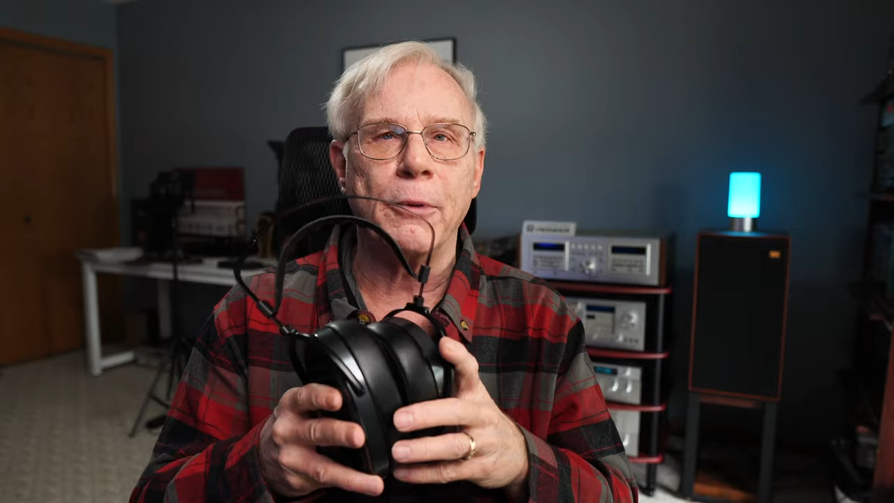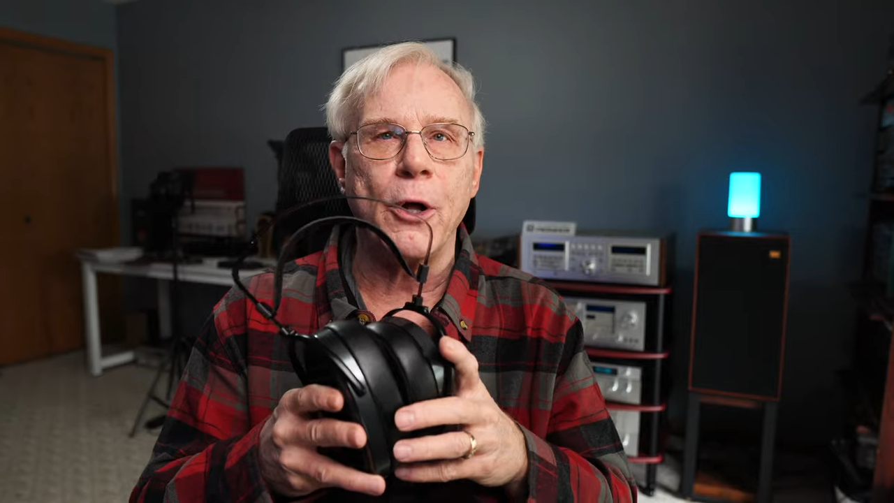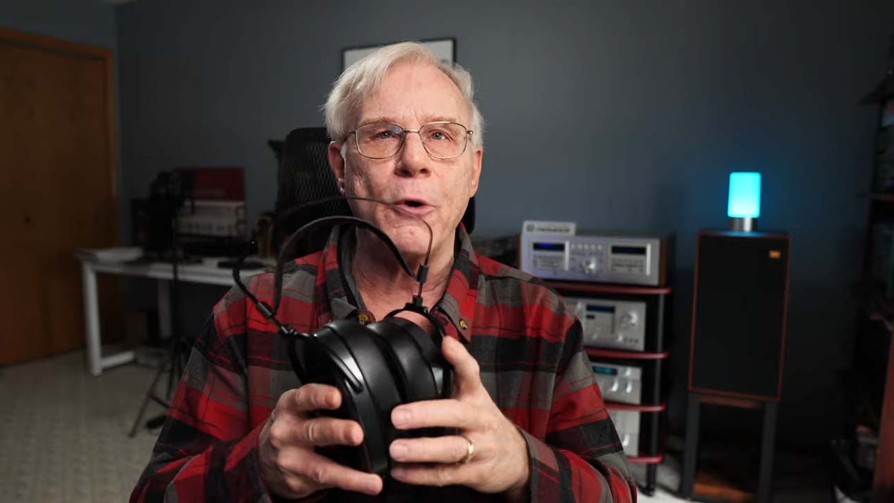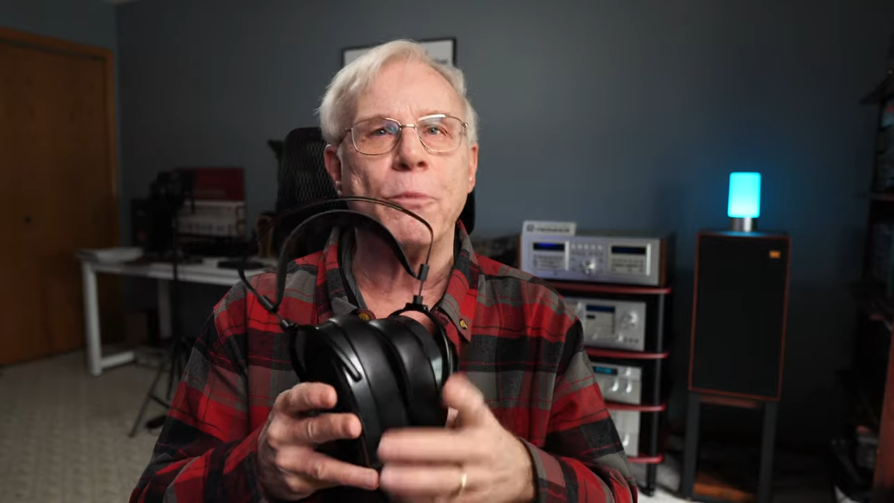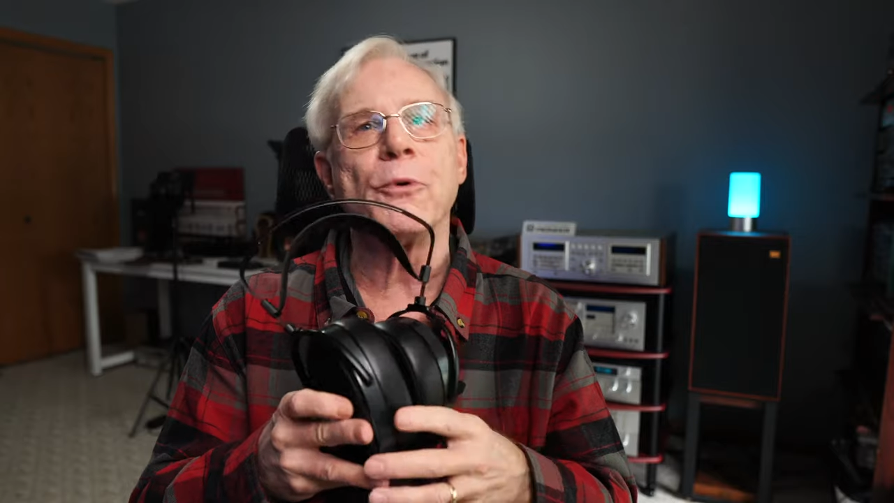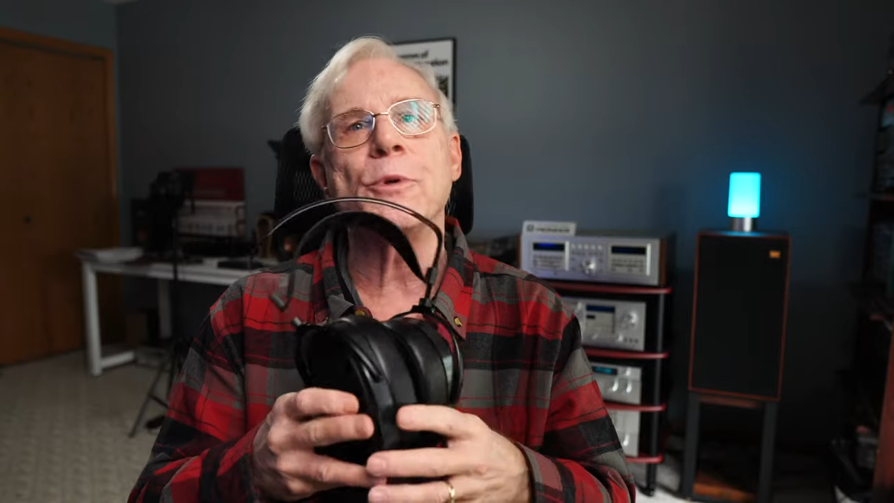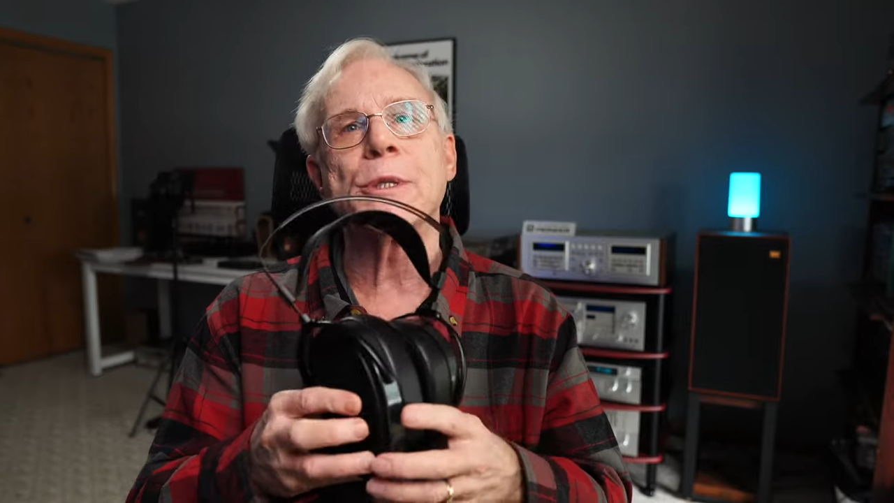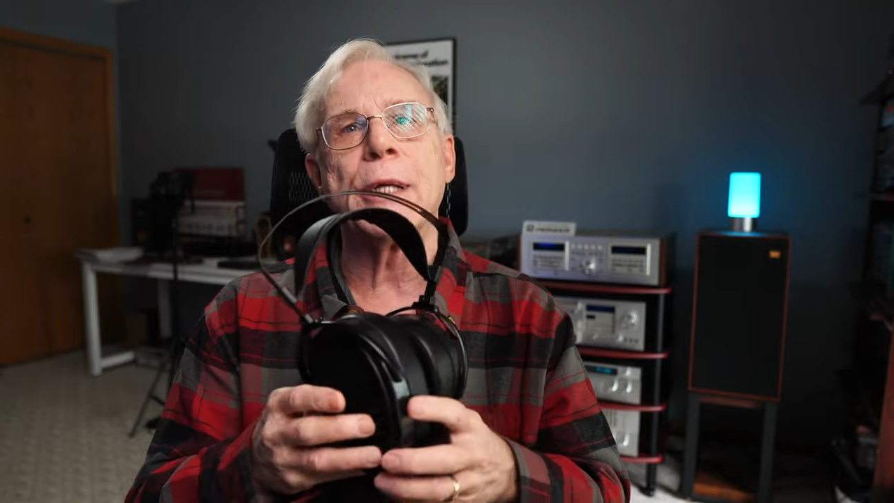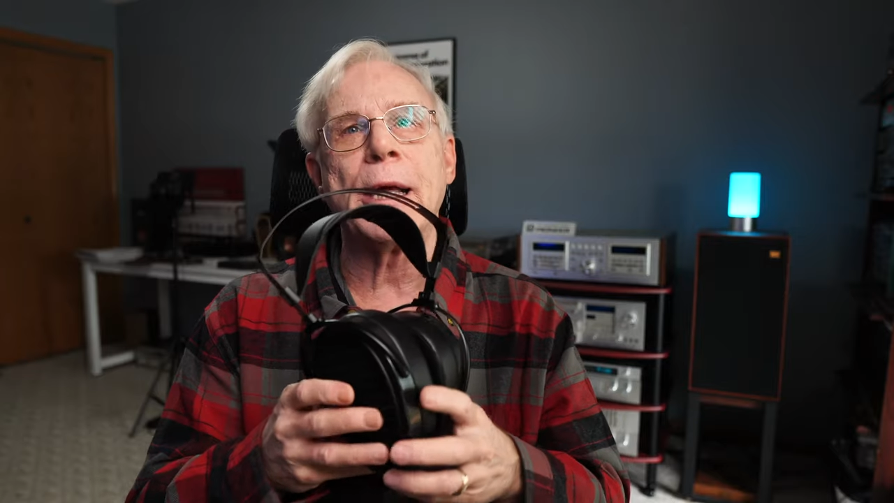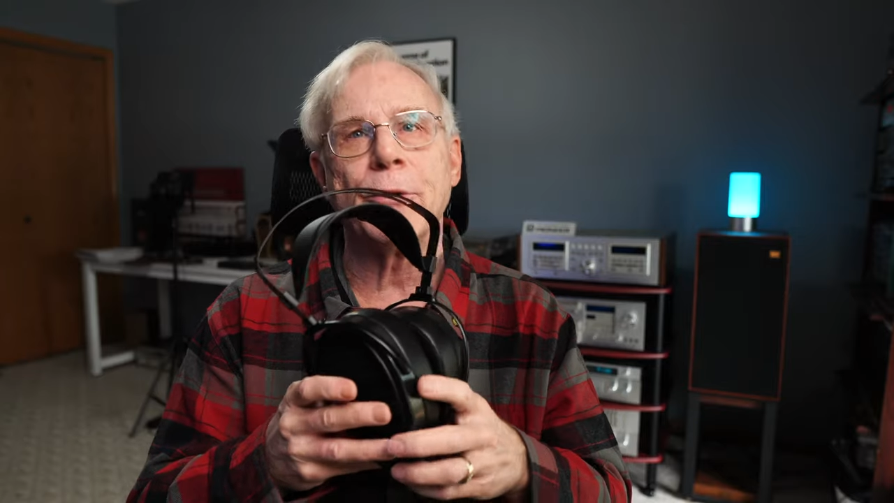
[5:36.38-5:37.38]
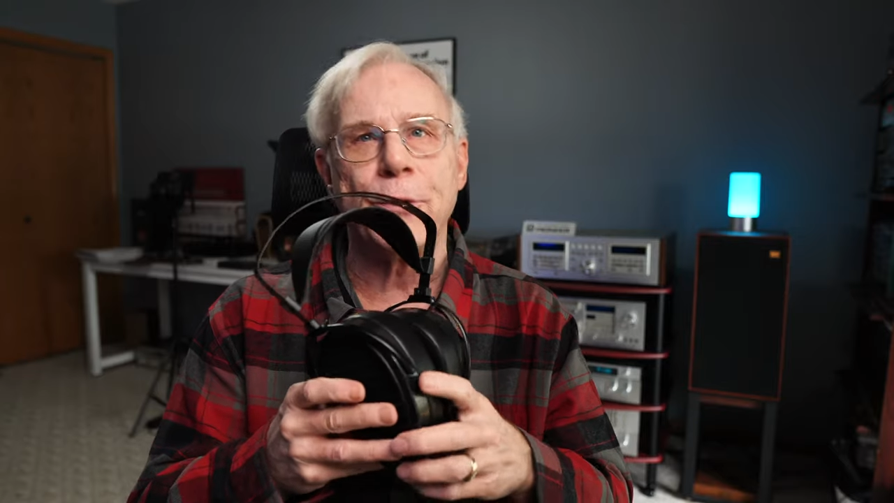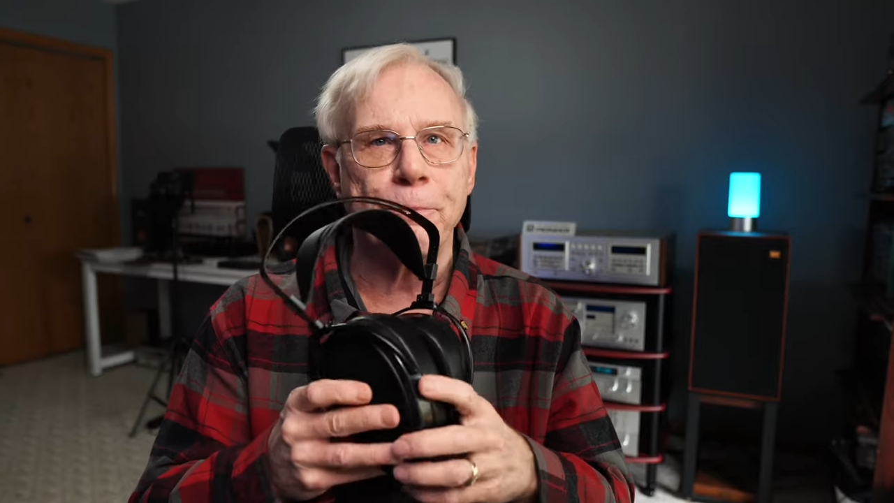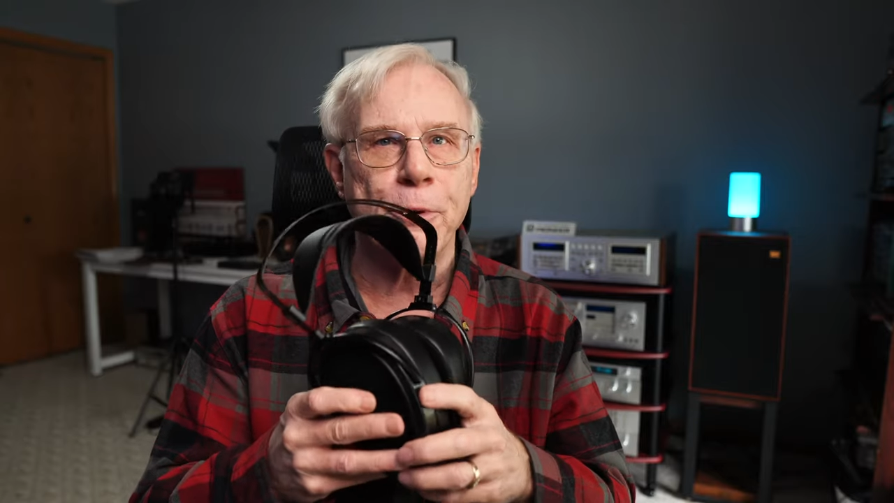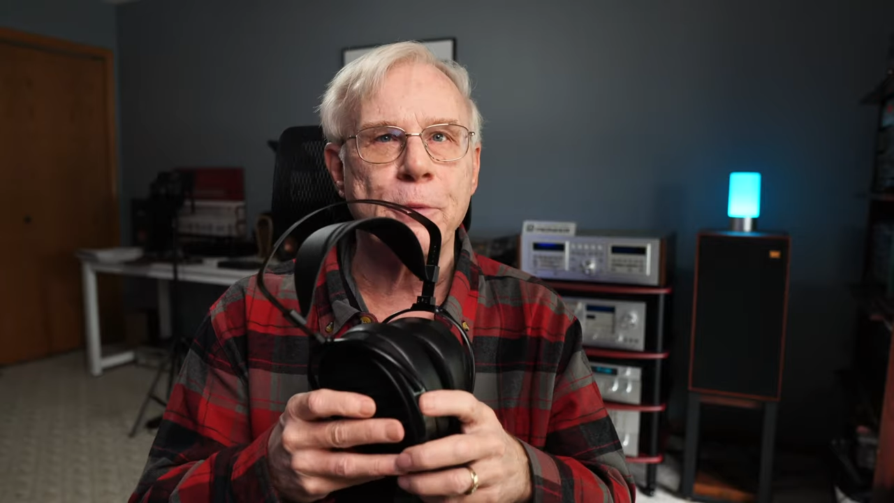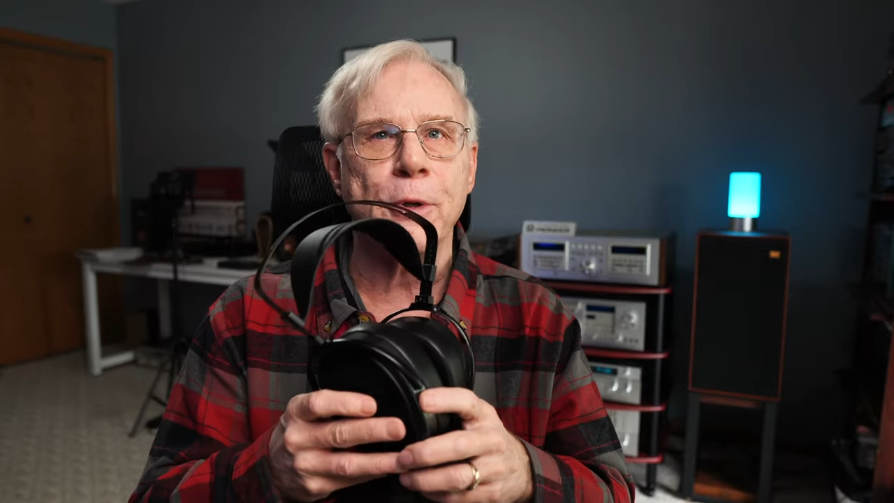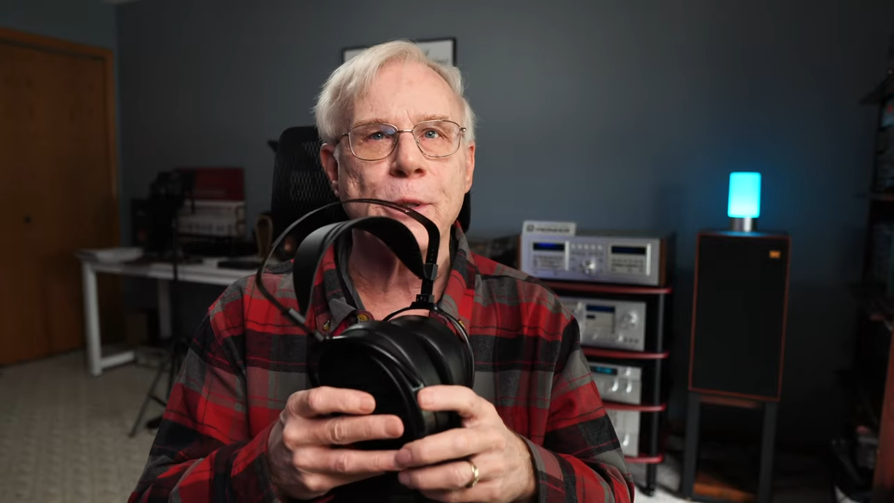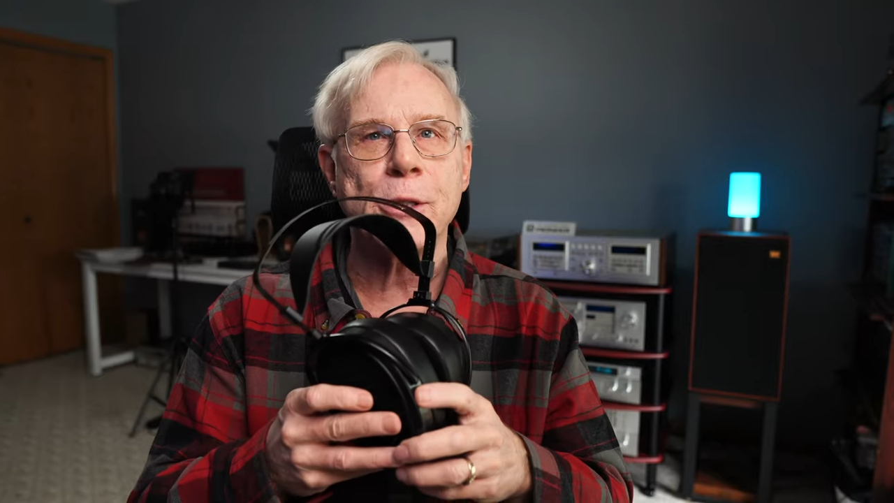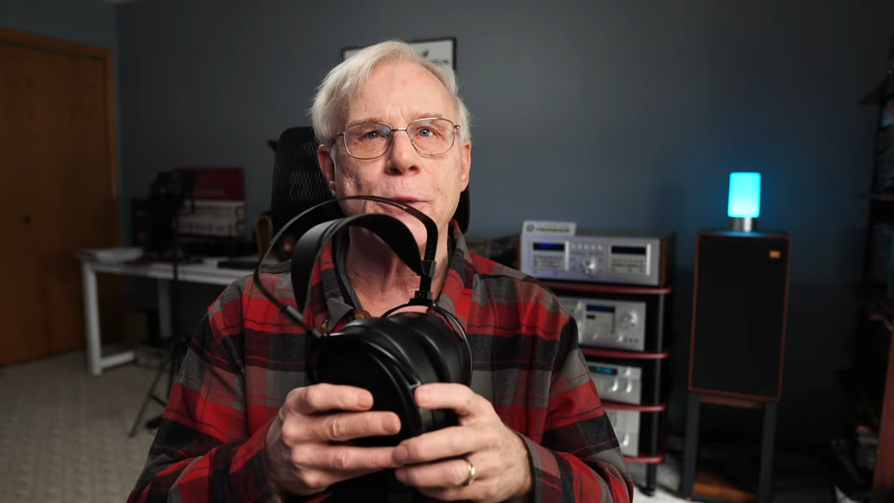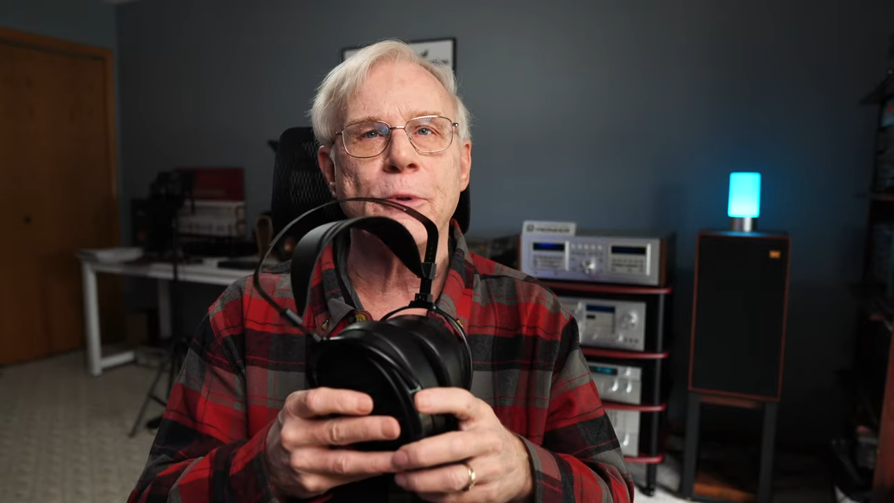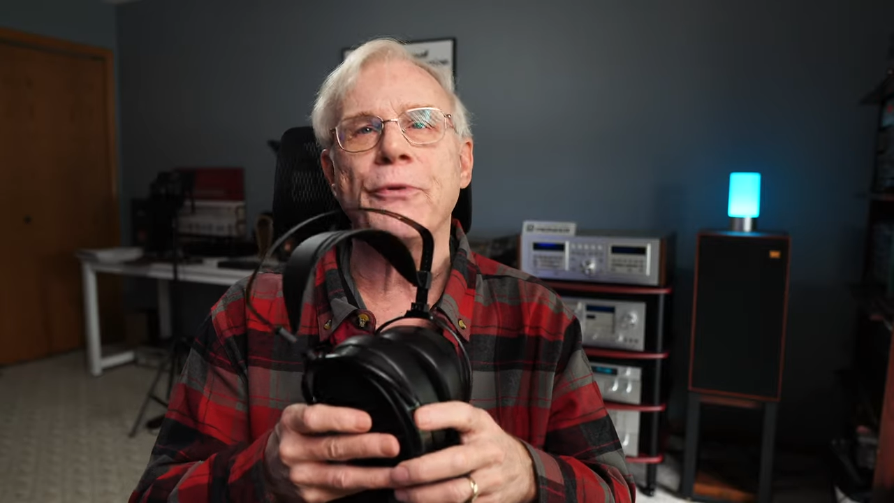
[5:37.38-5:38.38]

below. Bruce Naylor, your Boomer Consumer.